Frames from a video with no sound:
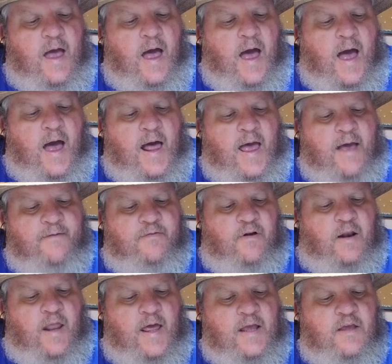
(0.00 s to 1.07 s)
I have
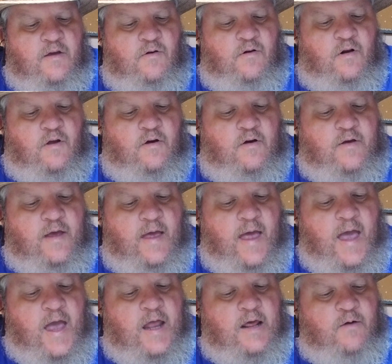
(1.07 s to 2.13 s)
let you look
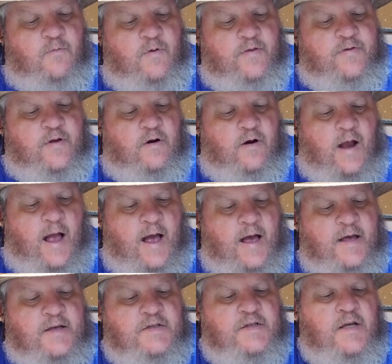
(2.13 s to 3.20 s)
at it with your
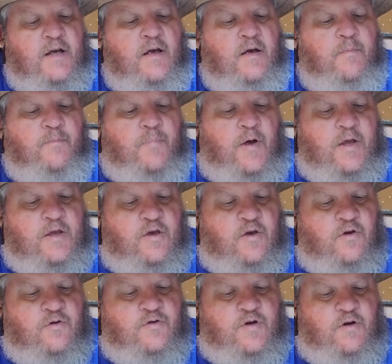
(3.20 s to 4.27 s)
eyes, but
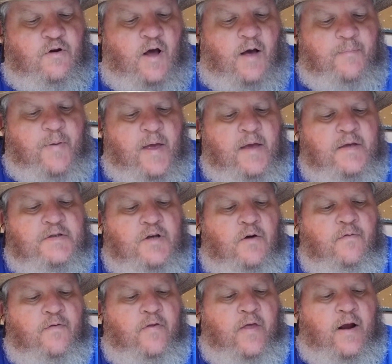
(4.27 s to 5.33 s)
you do not pass
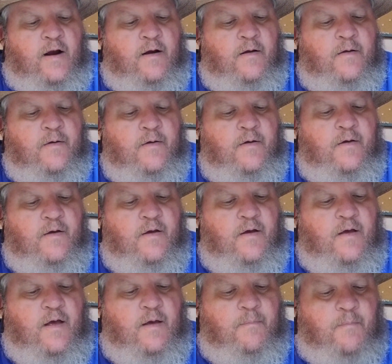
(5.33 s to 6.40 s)
over there.
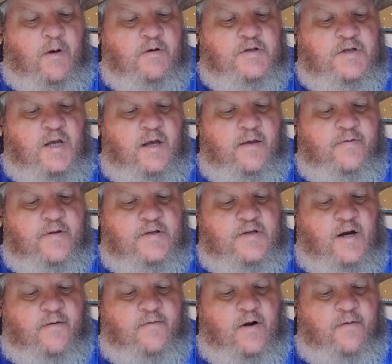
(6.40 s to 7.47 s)
And Moshe, the
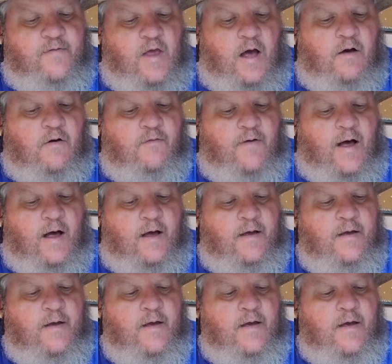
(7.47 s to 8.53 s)
servant of Yahovah,
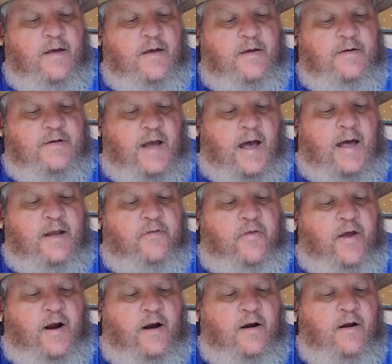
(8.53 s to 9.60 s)
died
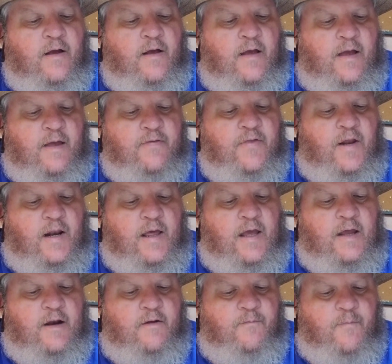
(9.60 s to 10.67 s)
there in the
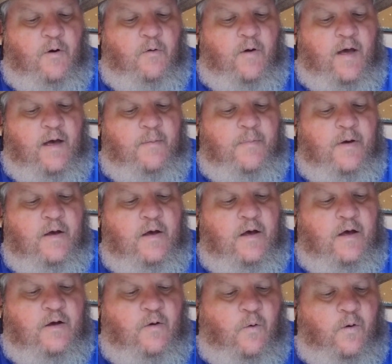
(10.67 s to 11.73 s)
land of Moab,
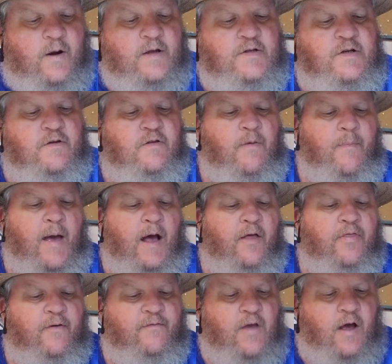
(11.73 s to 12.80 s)
according to the
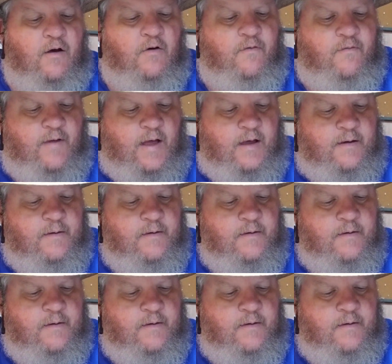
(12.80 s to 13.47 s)
mouth of Yahovah.